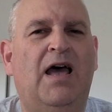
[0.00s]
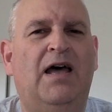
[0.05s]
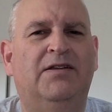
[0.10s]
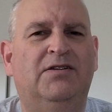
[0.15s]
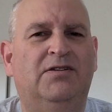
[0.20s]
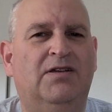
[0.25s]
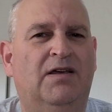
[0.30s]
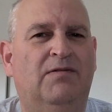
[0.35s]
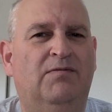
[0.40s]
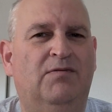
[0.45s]

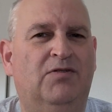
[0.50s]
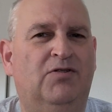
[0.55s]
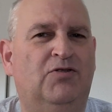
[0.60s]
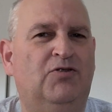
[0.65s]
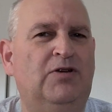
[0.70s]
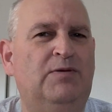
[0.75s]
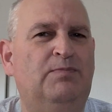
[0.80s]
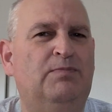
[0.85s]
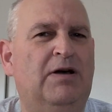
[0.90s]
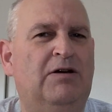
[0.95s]
And uh,
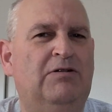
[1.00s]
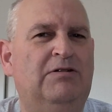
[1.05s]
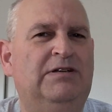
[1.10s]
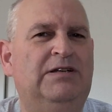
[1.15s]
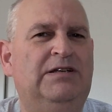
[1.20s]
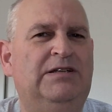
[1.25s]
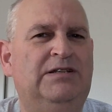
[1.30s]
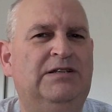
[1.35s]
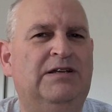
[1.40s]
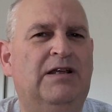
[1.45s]
three
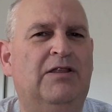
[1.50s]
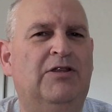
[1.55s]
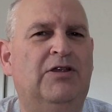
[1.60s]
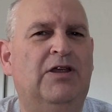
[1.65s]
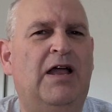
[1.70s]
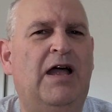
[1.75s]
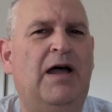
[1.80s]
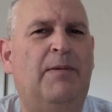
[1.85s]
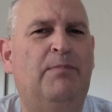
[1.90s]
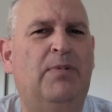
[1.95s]
pound
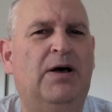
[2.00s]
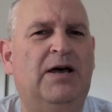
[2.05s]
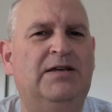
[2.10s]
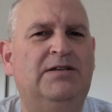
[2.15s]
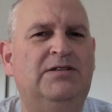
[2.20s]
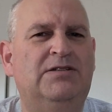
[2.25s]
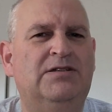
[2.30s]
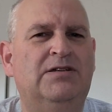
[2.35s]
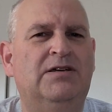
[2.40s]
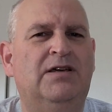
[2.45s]
a
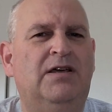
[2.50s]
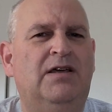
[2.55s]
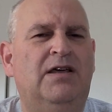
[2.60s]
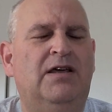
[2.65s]
pint,